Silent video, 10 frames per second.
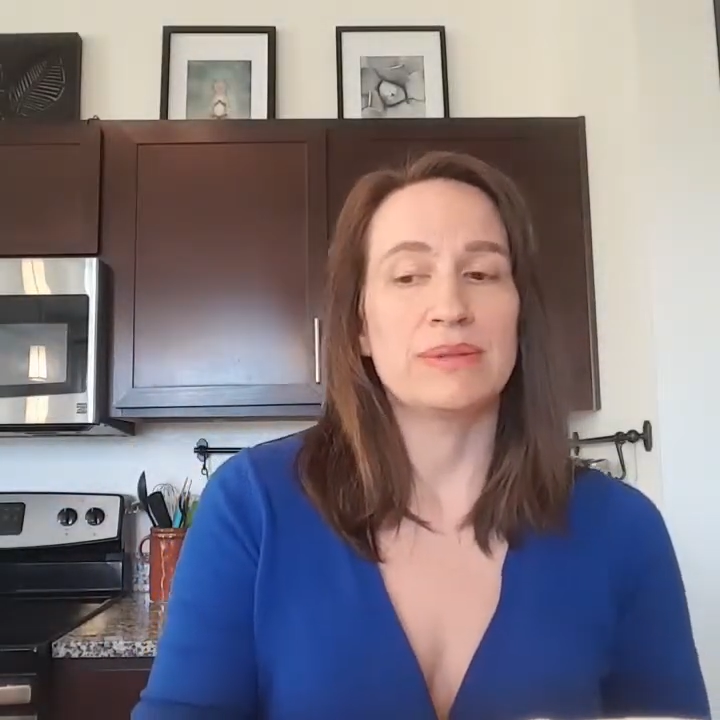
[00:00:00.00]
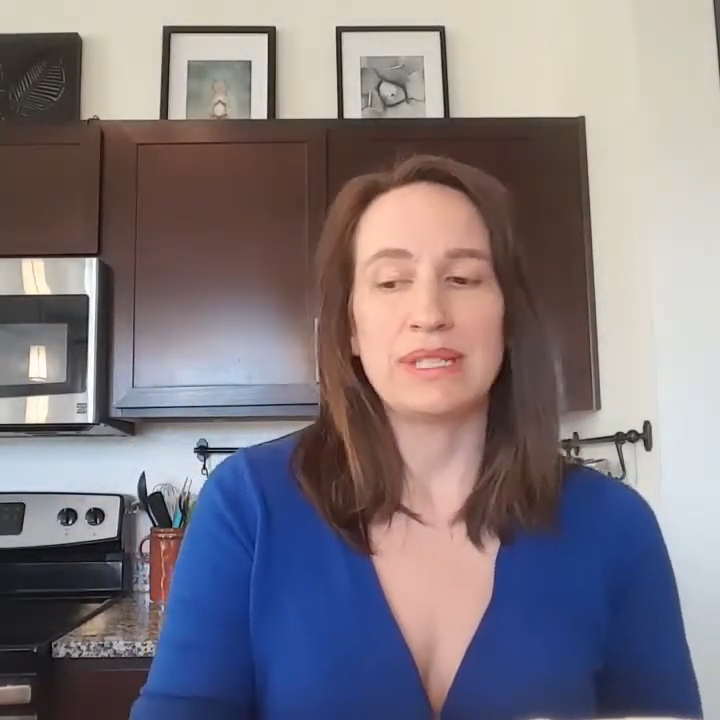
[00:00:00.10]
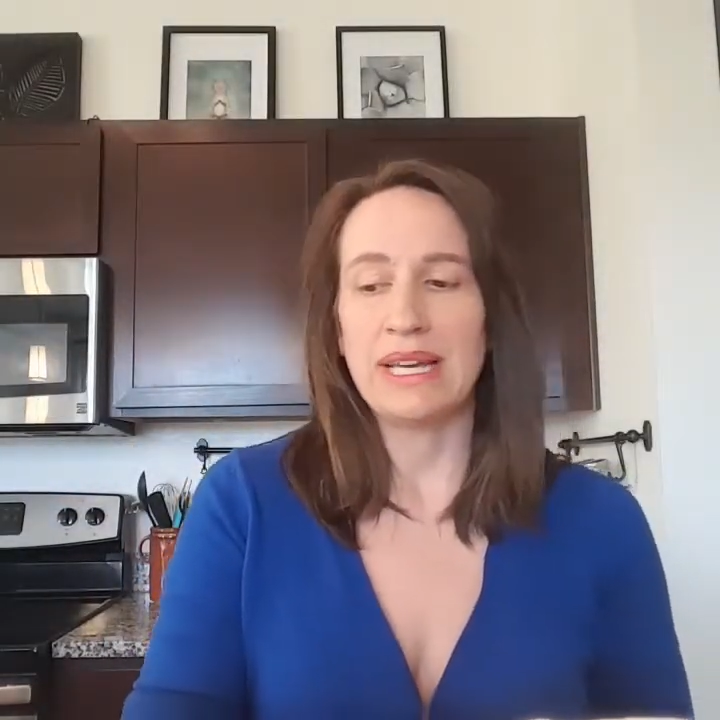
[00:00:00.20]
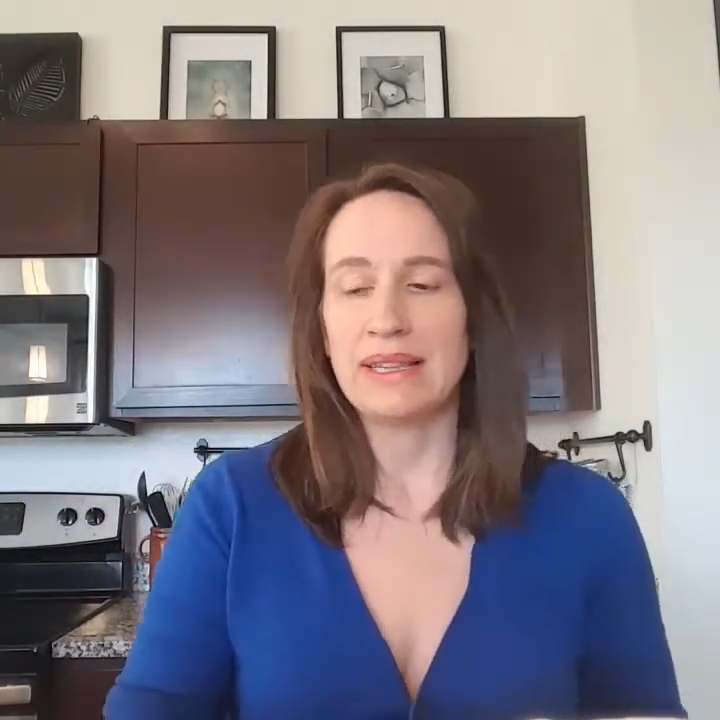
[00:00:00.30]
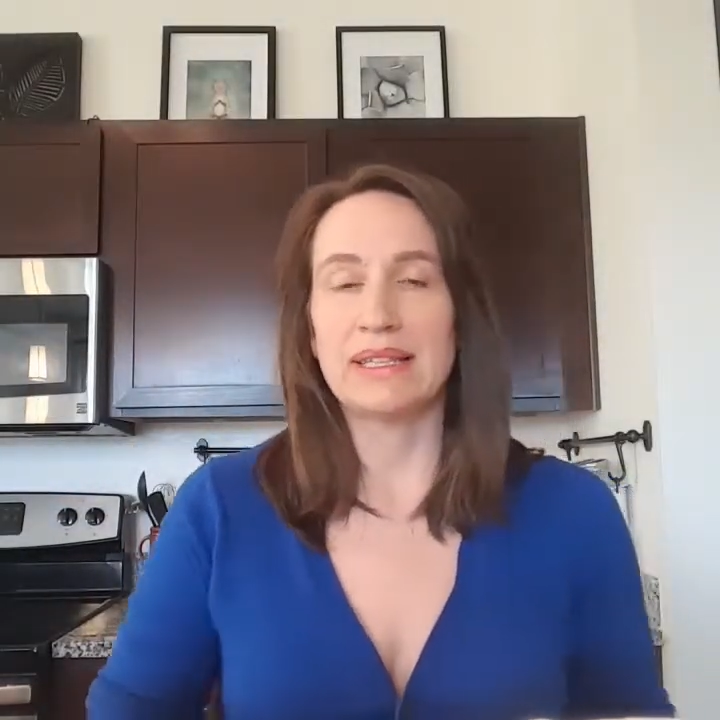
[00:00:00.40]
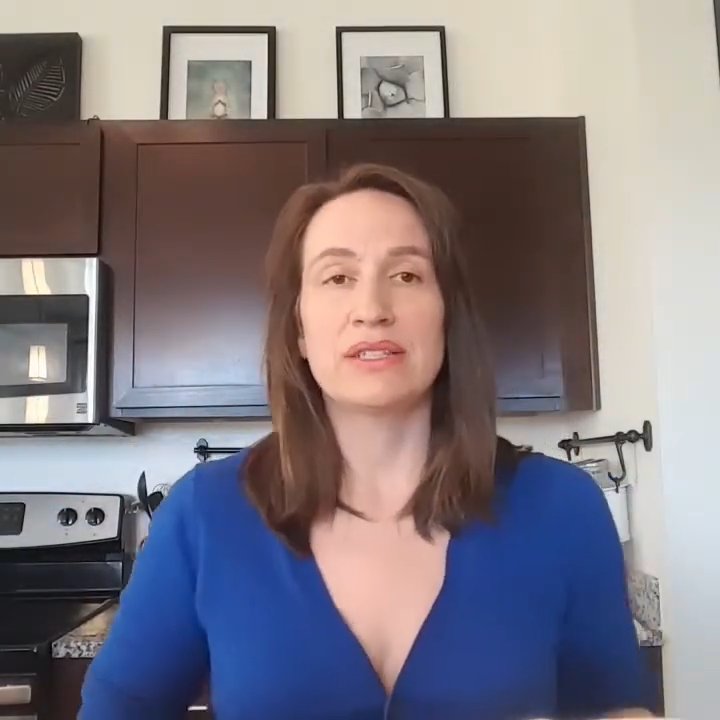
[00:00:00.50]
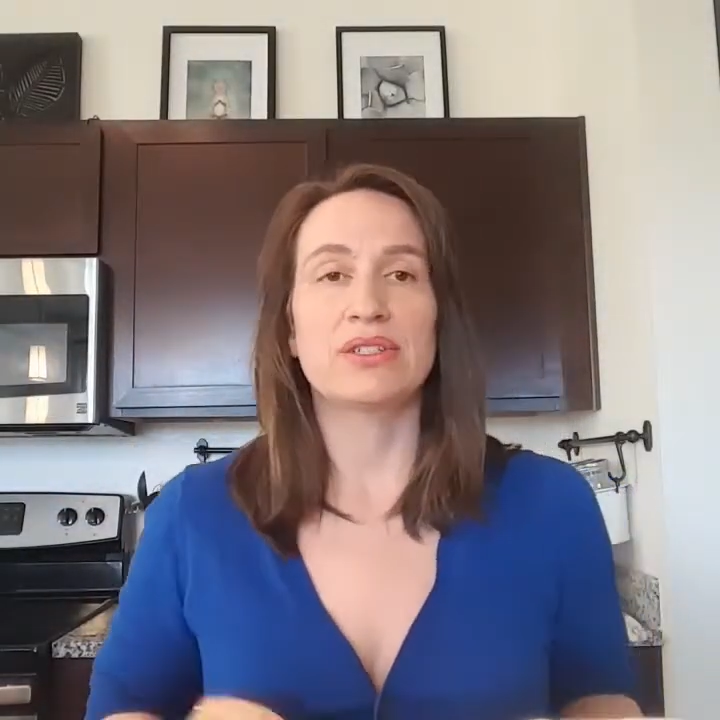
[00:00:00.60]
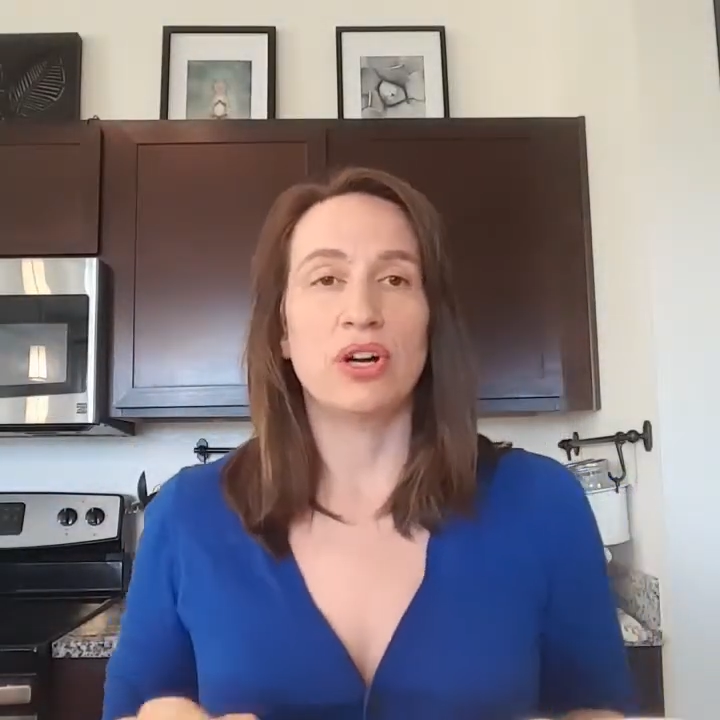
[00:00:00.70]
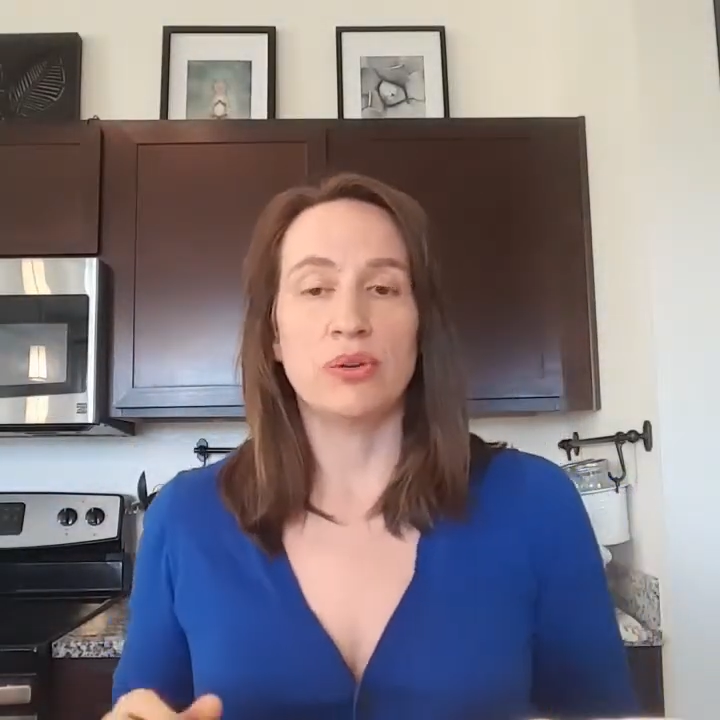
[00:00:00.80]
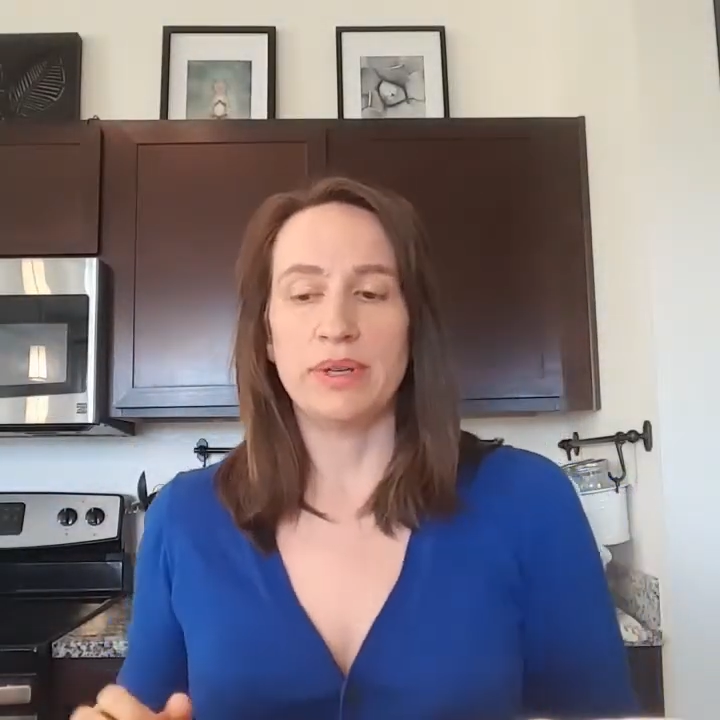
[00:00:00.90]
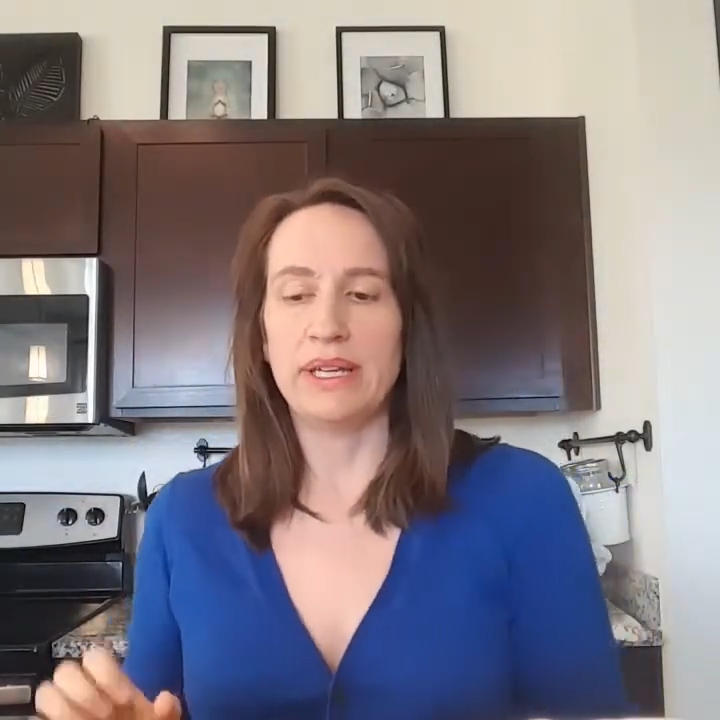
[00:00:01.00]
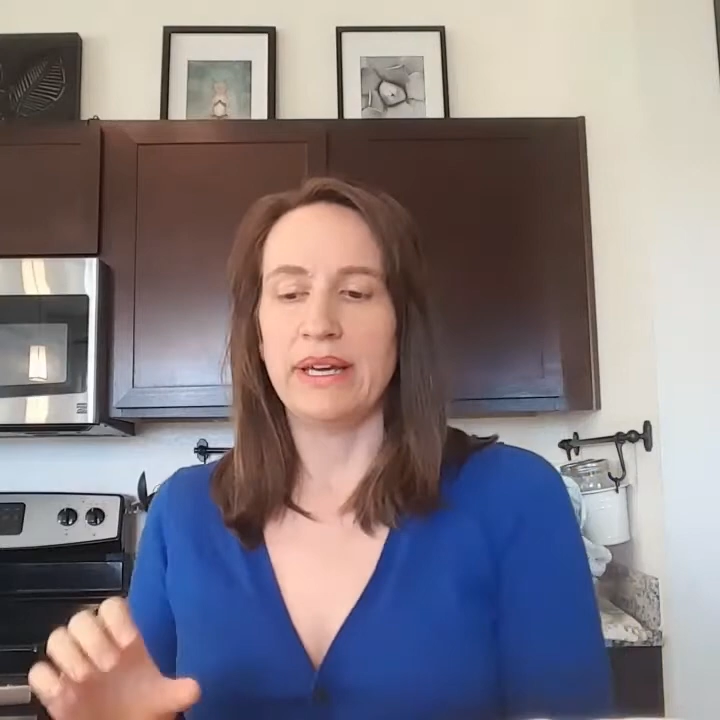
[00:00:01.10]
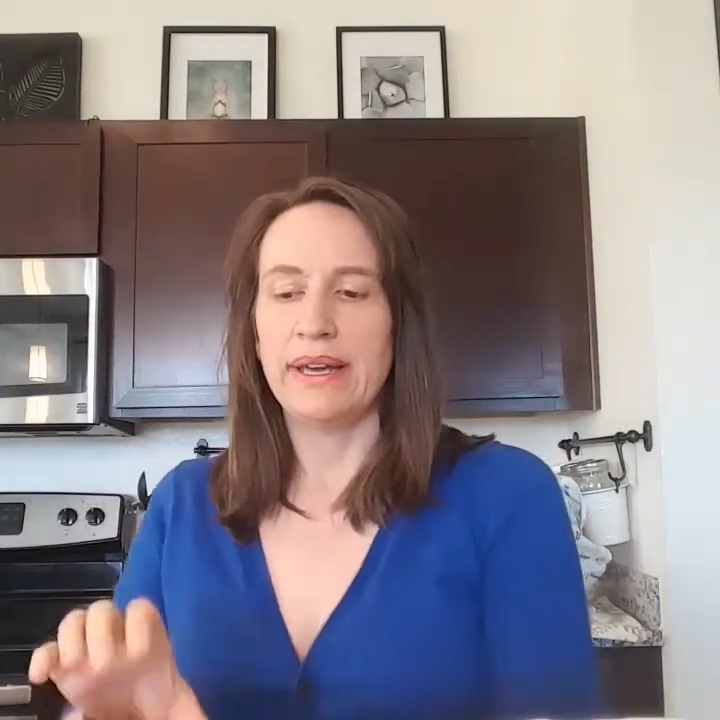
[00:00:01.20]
take this SCOBY,